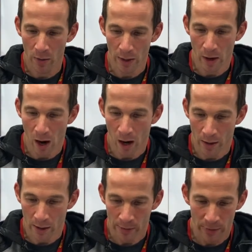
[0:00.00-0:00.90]
there are
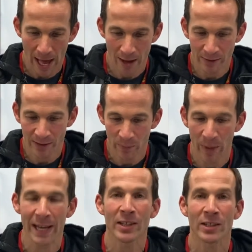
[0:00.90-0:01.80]
thousands of
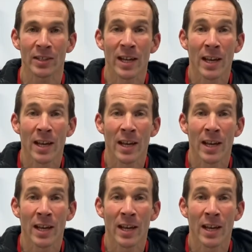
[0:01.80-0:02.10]
pages.